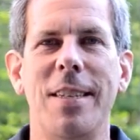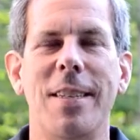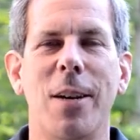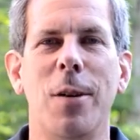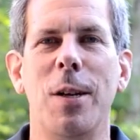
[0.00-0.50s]

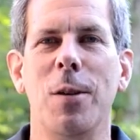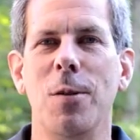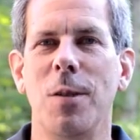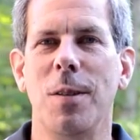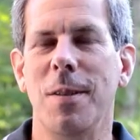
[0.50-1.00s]

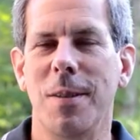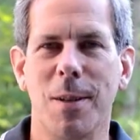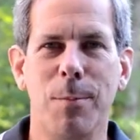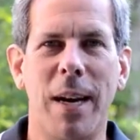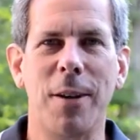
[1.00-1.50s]
stereos, and
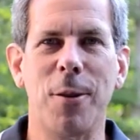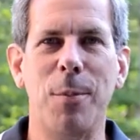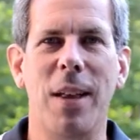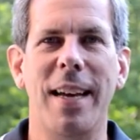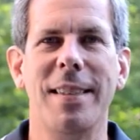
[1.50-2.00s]
some minor
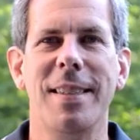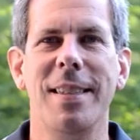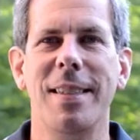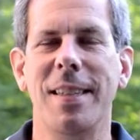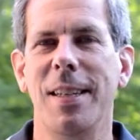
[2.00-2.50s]

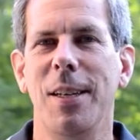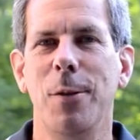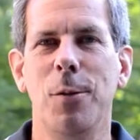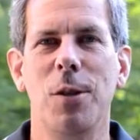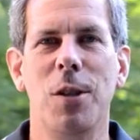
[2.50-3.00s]
appliances.
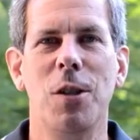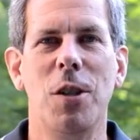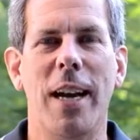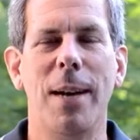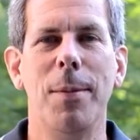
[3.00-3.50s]
It was a good
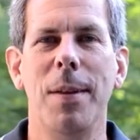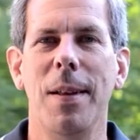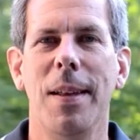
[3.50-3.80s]
job.